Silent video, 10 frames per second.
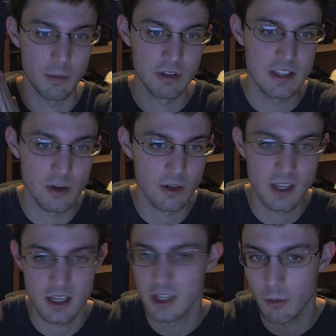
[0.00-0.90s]
Please don't
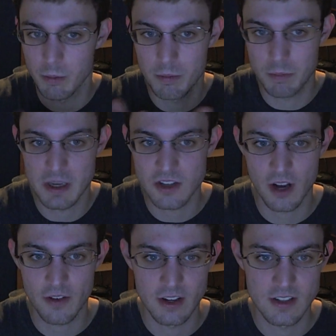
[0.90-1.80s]
get, pissed
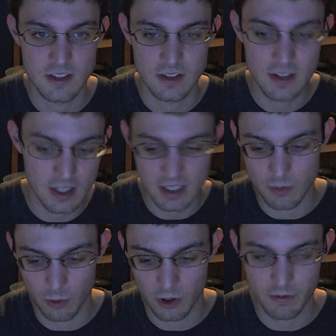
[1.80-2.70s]
off that it
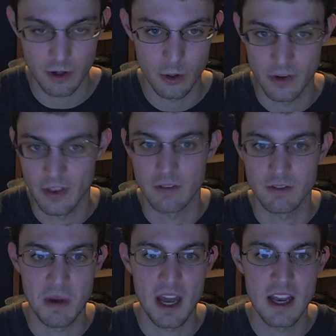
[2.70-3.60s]
isn't working for you or they have
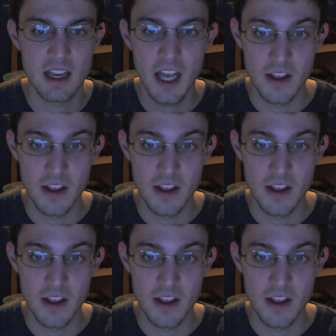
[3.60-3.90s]
to pay.